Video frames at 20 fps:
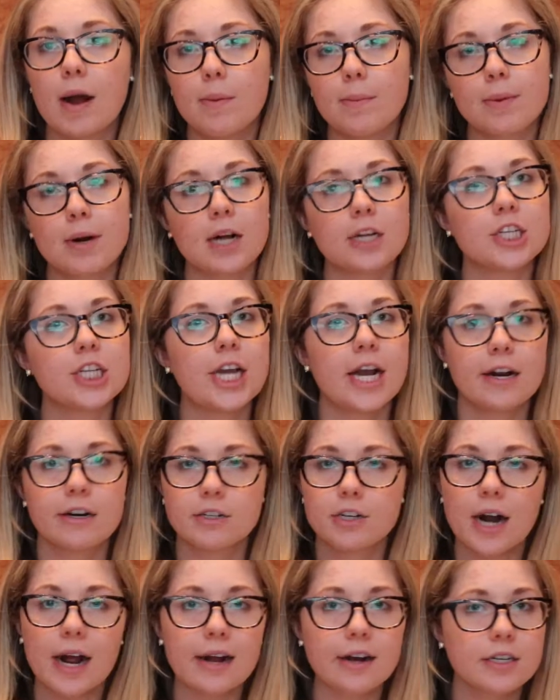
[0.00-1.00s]
brush
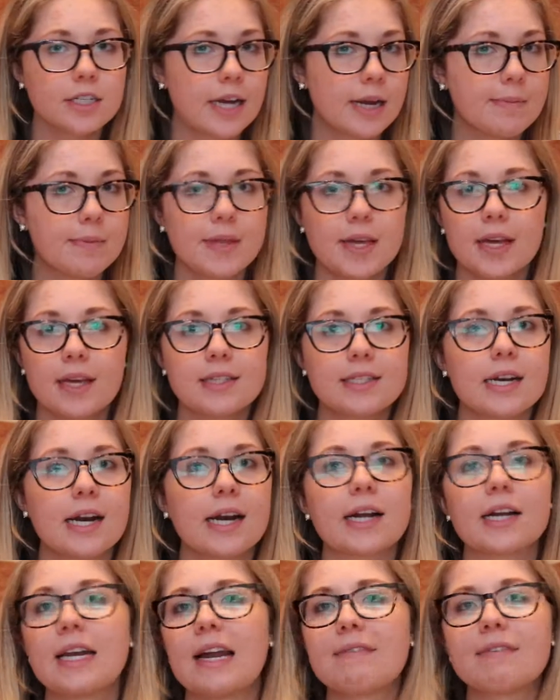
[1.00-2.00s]
hairdryer type things and
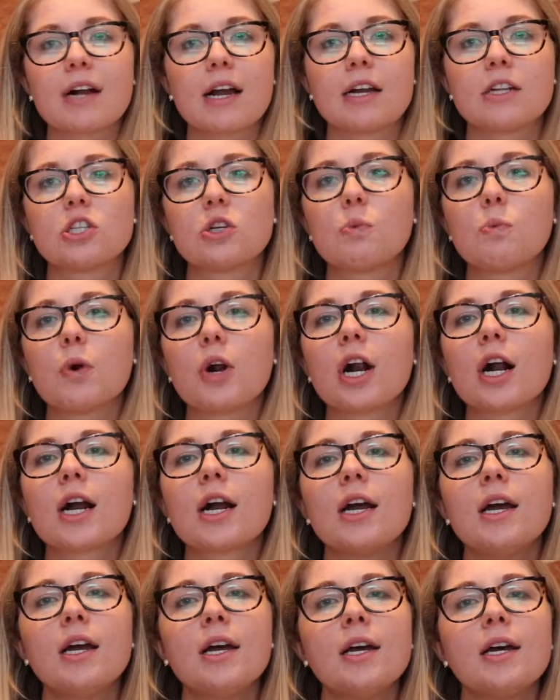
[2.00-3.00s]
I can never get it to
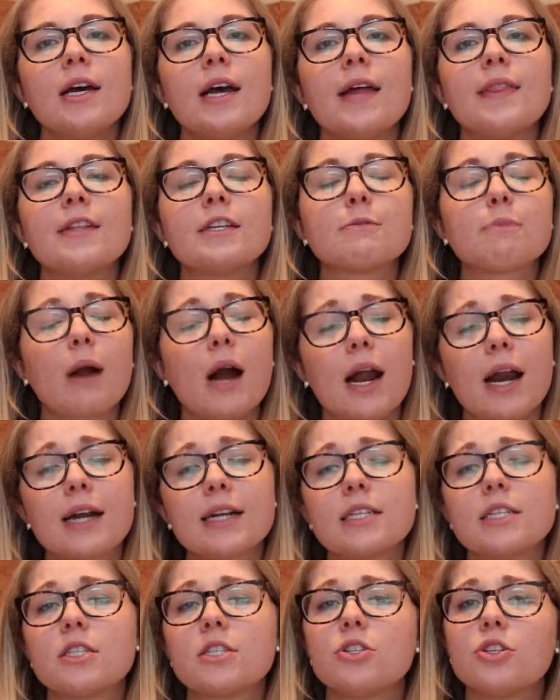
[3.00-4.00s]
work. And this
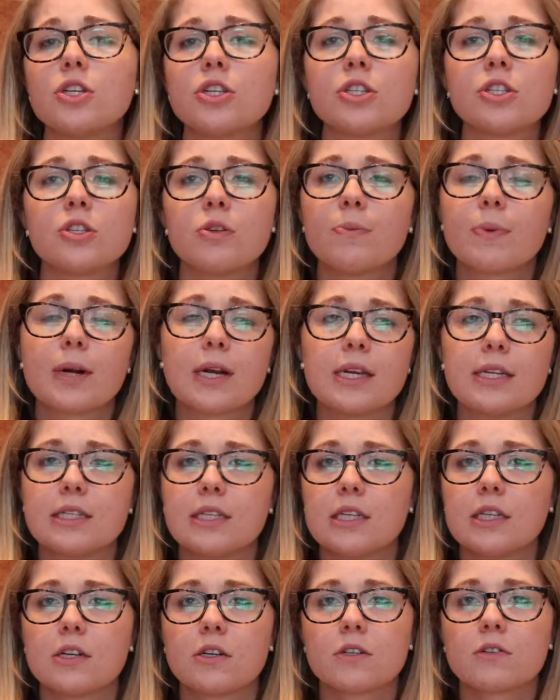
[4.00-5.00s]
product is just super
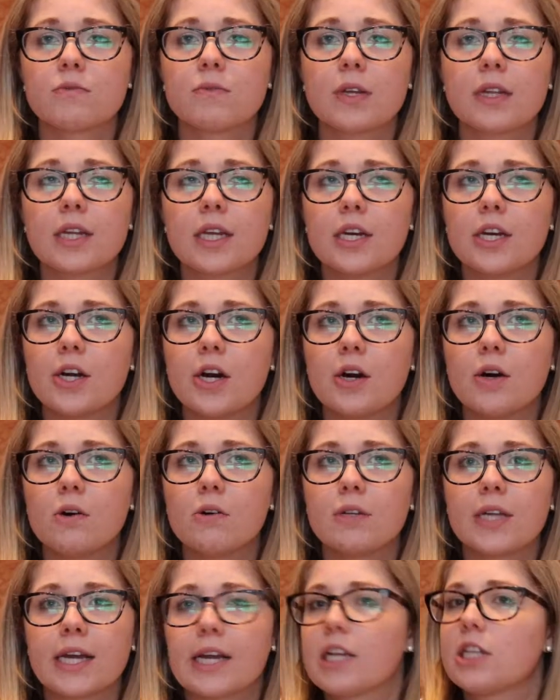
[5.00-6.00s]
easy. There's really
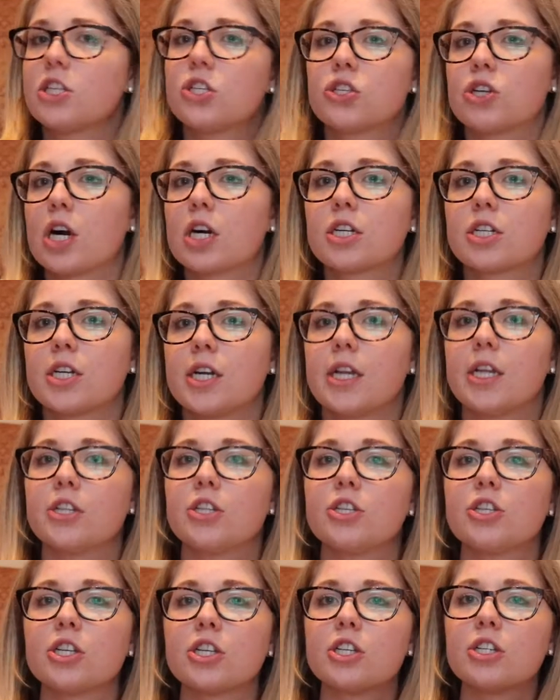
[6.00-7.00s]
no like
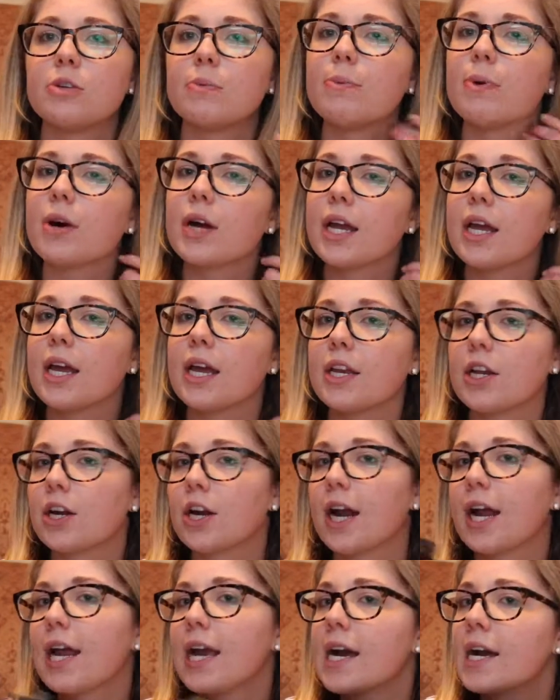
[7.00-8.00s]
instructions. Just you put it in your
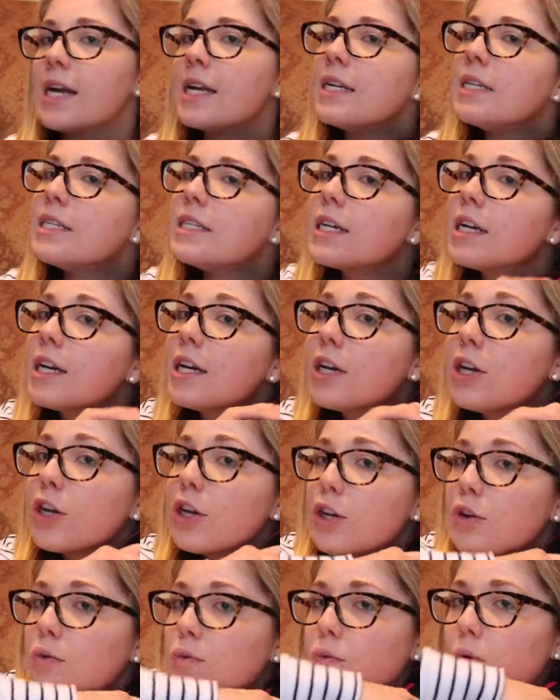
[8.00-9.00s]
hand,
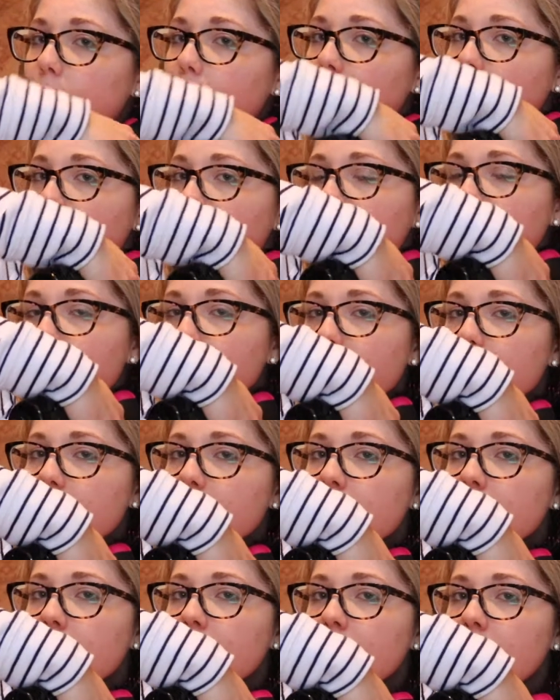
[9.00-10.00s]
you roll it
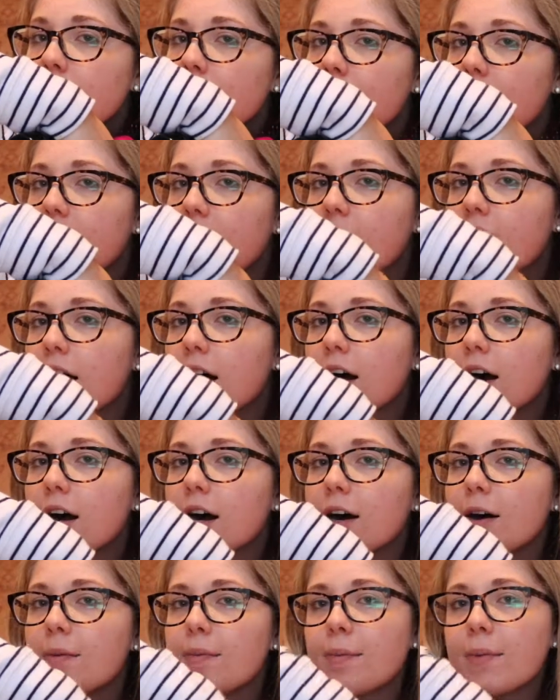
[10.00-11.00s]
through,
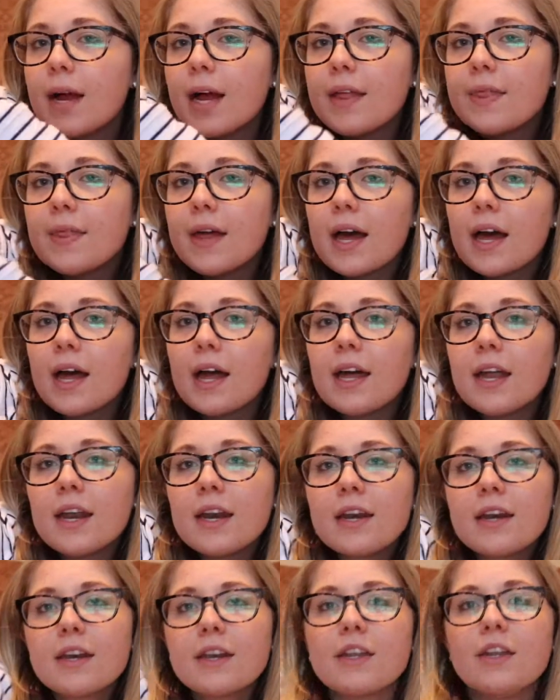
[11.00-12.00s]
and
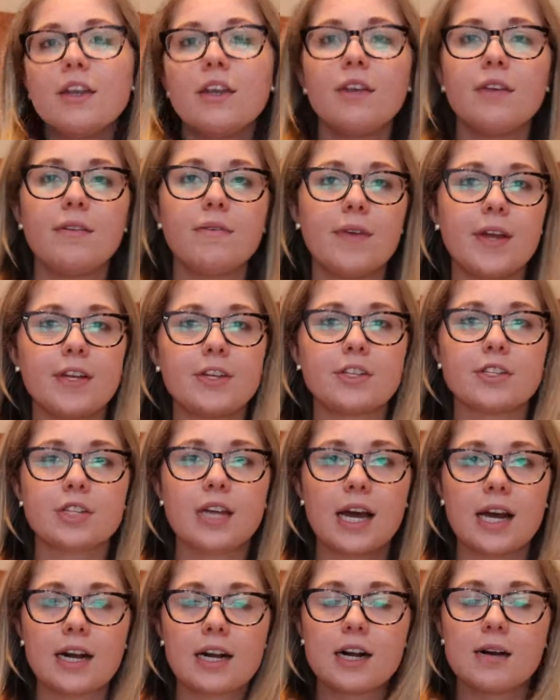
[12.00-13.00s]
then it just
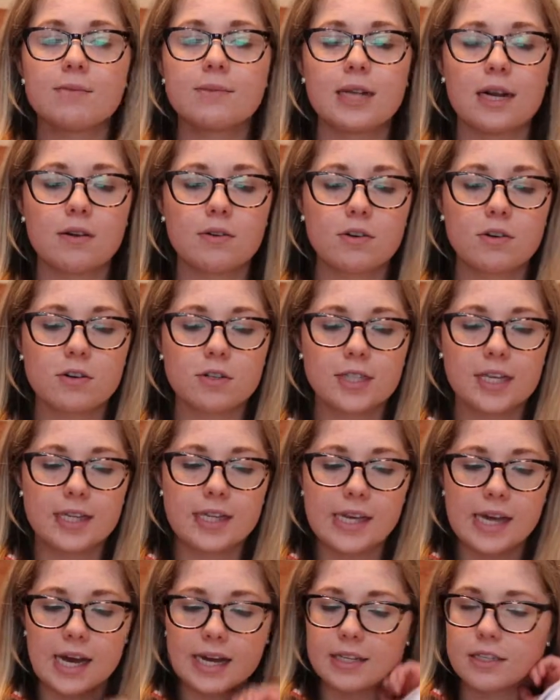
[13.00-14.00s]
kind of comes out curled on
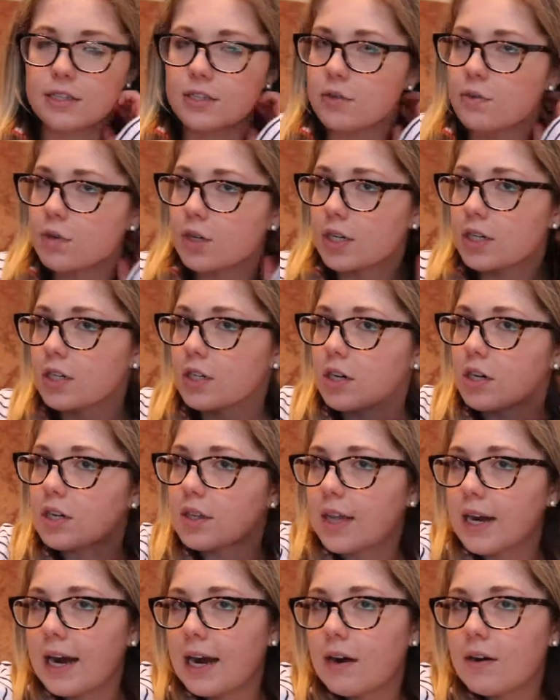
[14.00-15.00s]
the ends. You could
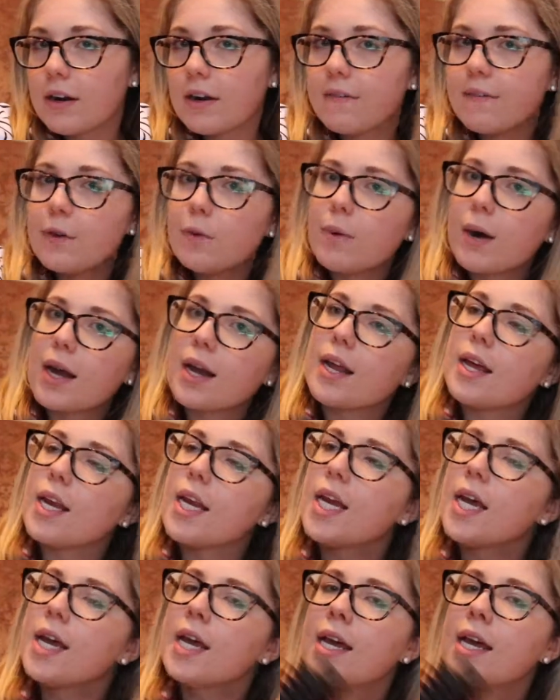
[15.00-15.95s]
curl it out if you wanted.